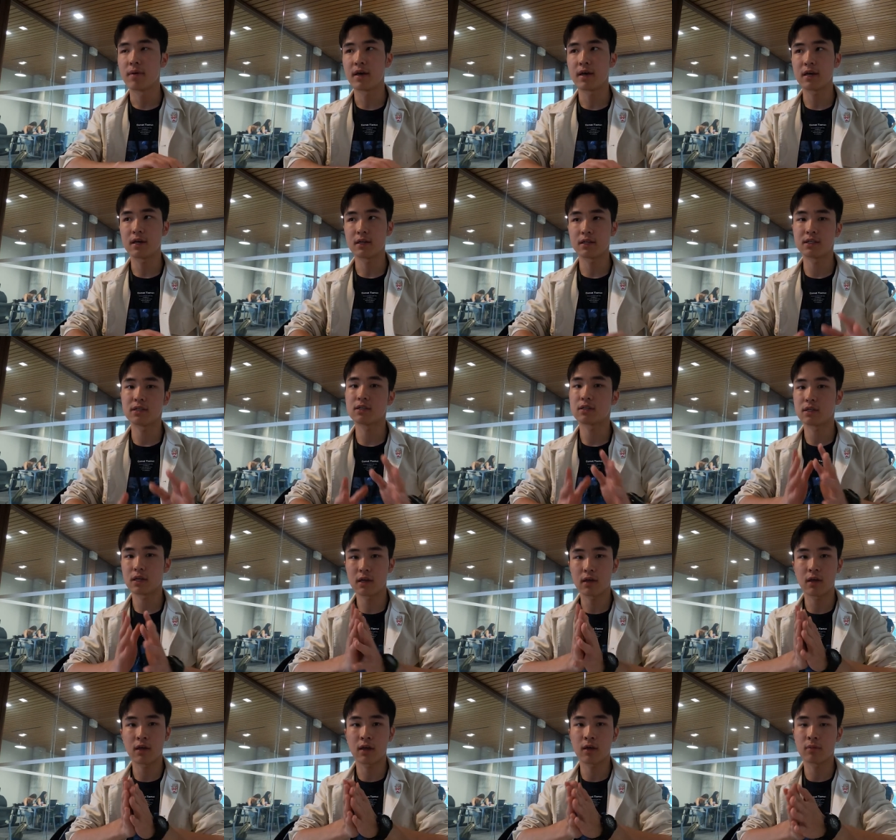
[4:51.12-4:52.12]
but
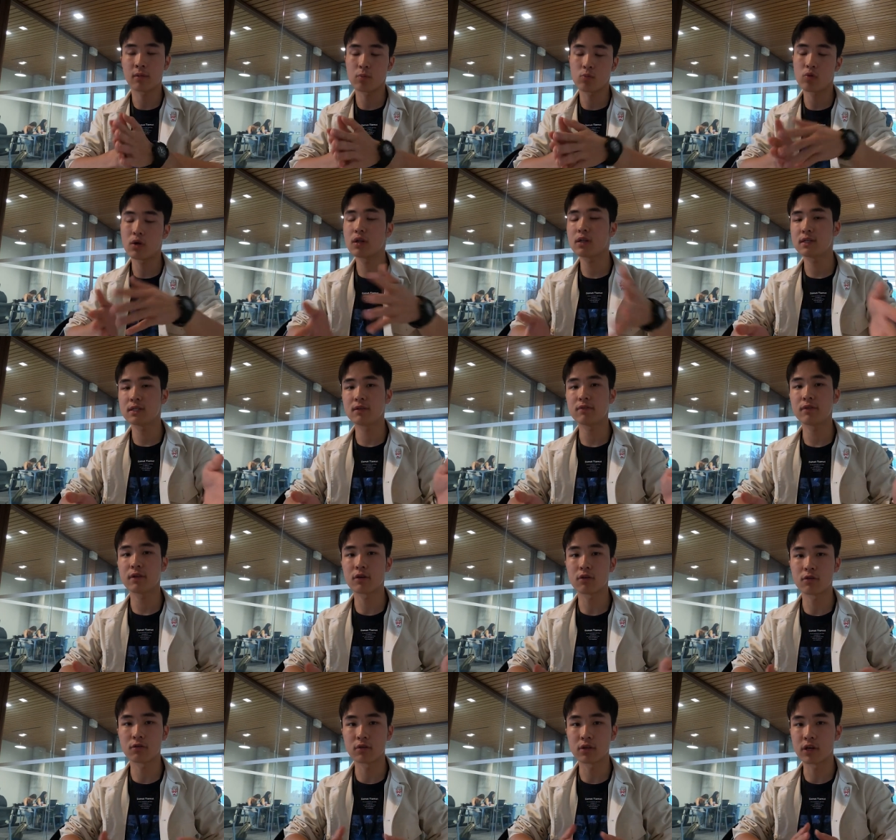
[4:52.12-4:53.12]
um,
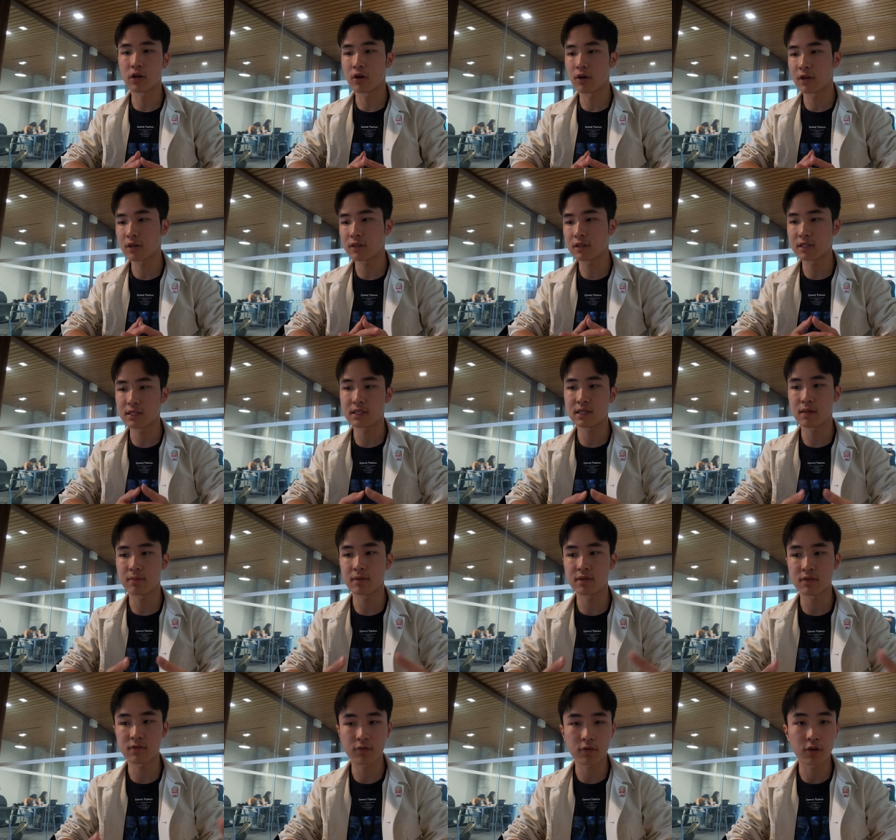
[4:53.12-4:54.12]
relatively early on, this
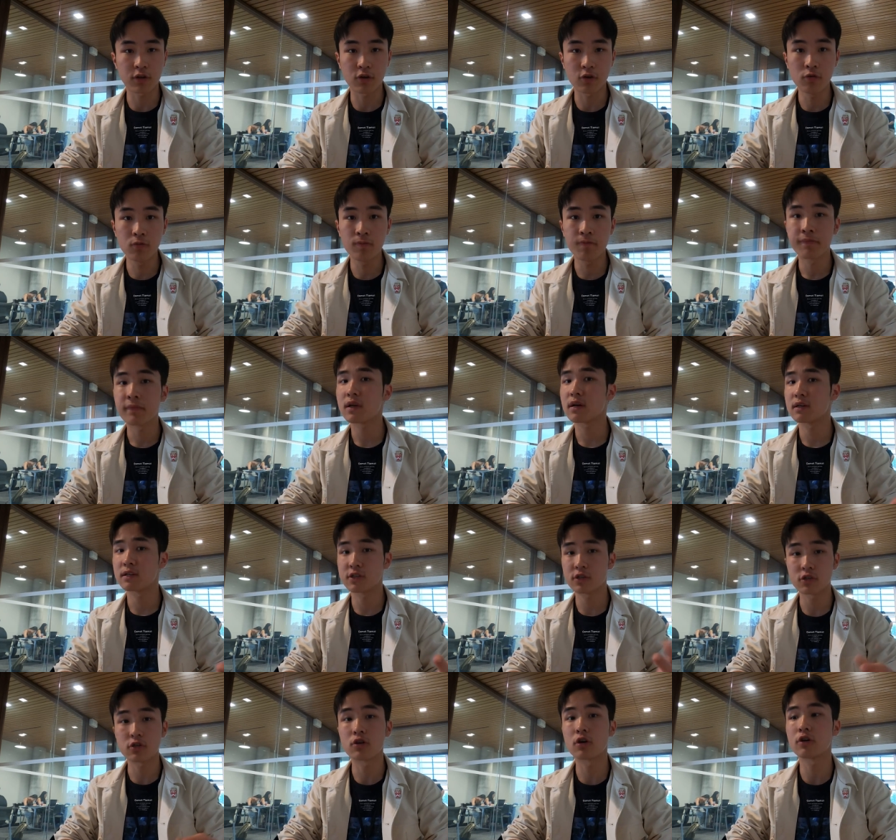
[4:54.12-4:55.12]
tip is for you.
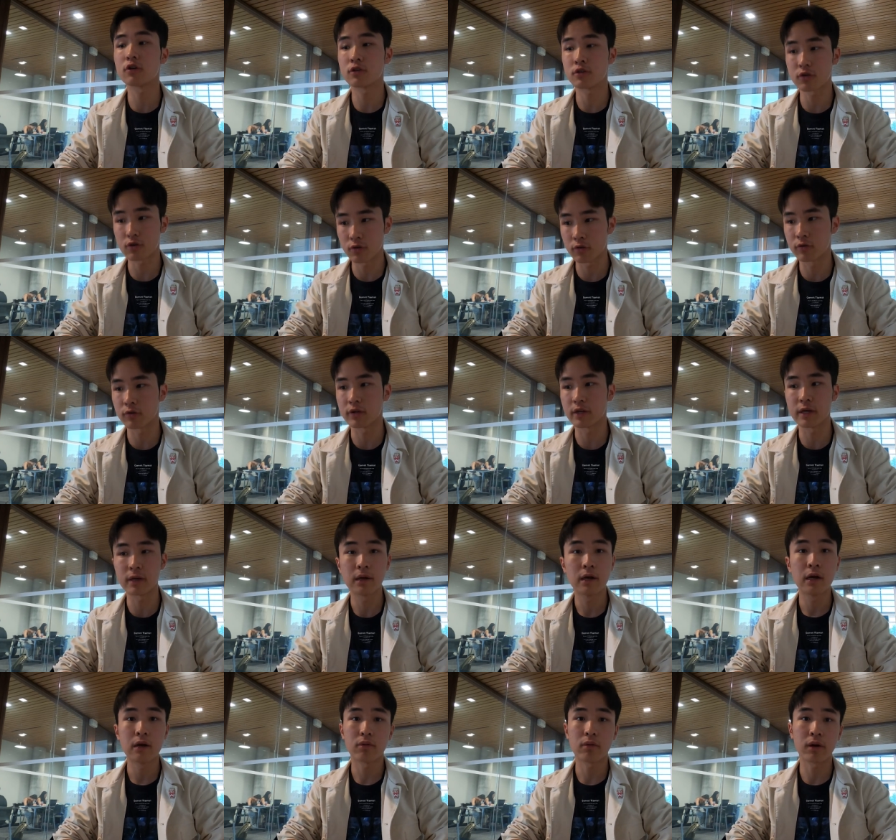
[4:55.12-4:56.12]
Start early,
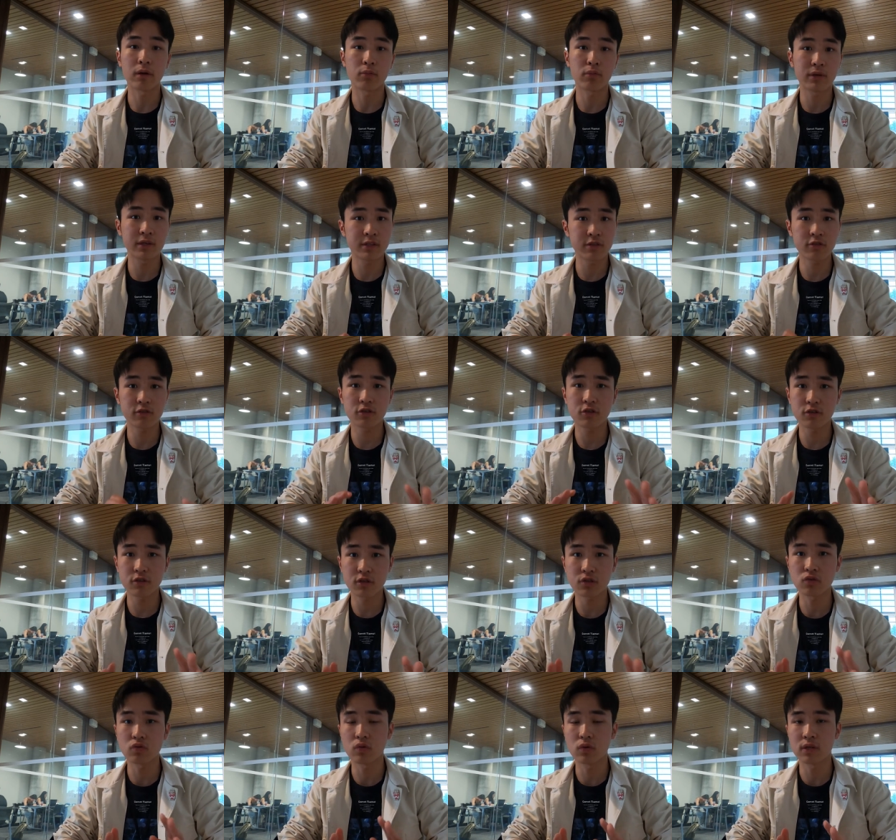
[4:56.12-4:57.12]
right? Research
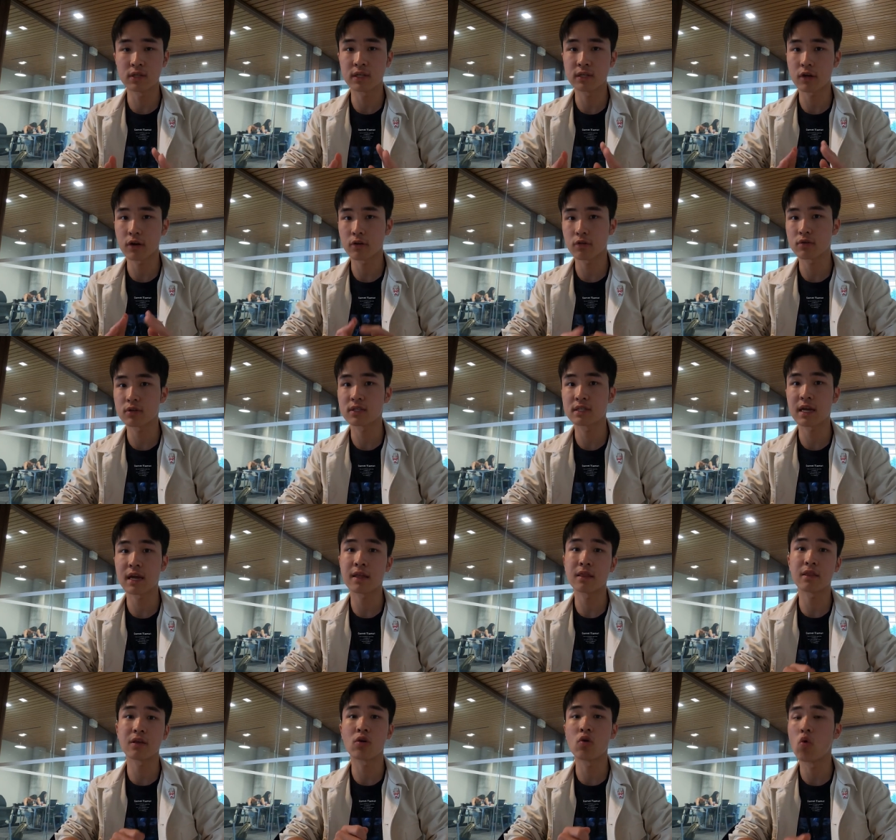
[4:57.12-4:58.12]
your schools and
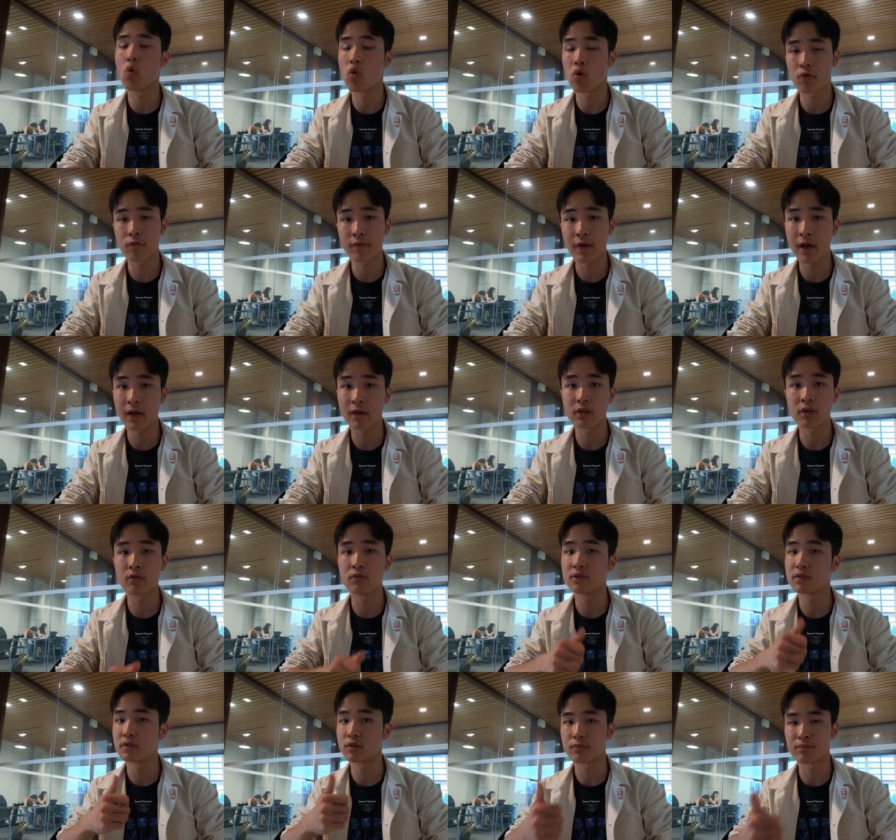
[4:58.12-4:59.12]
understand the core
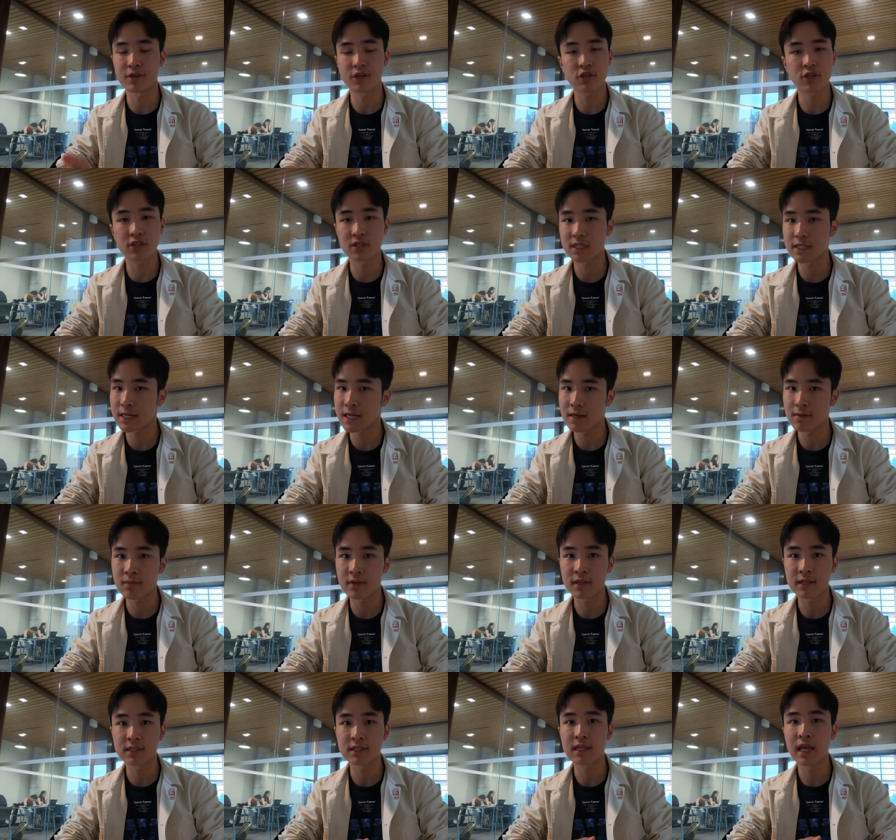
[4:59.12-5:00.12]
values, their mission
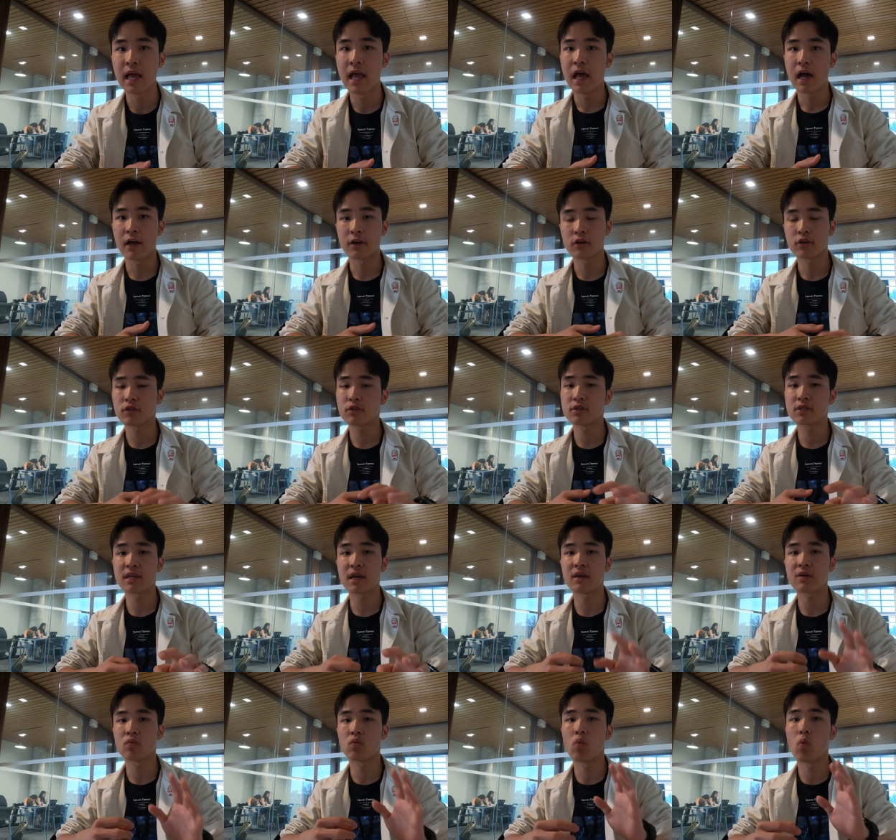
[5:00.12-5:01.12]
statements, and
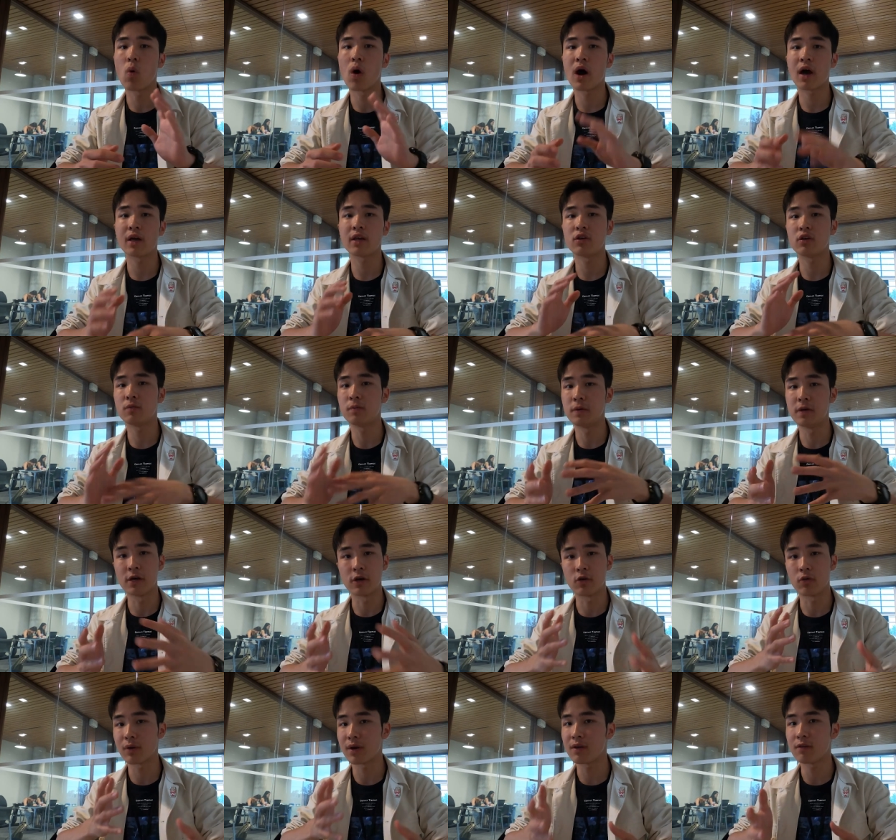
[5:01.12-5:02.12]
understand why you'd
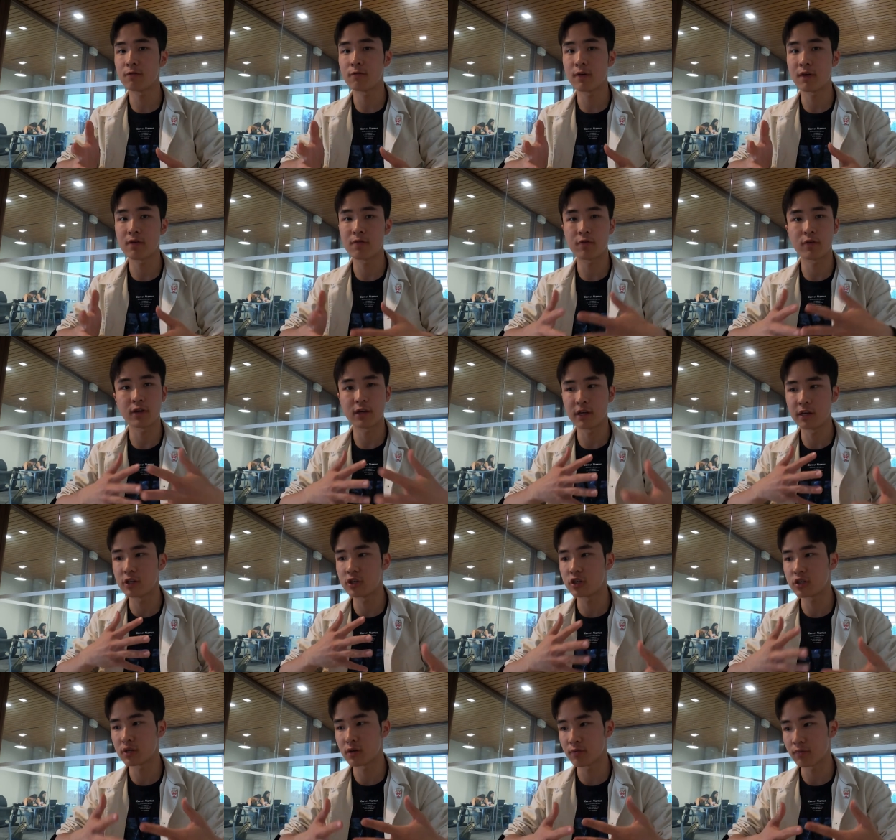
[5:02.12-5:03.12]
be a great fit for
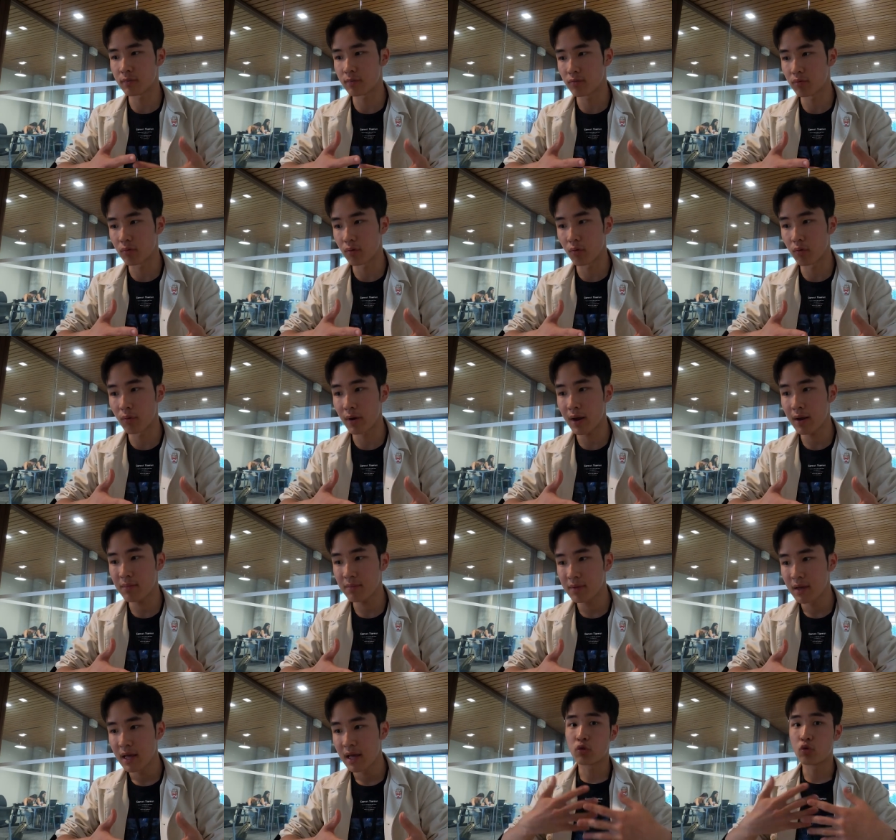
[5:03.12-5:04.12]
each different
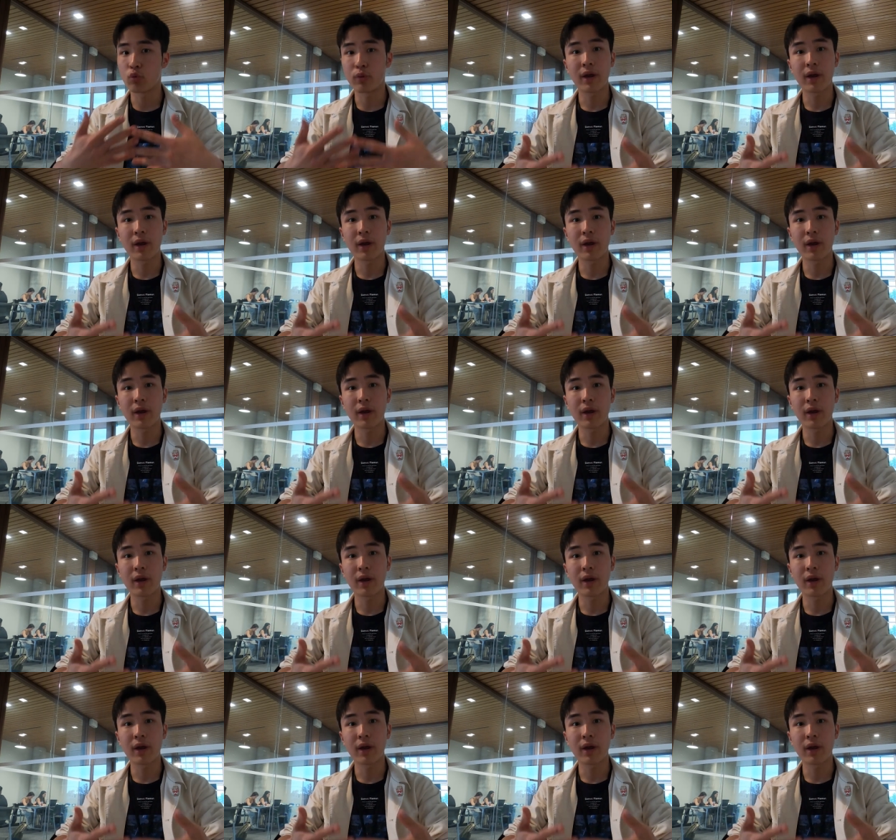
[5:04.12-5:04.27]
program. A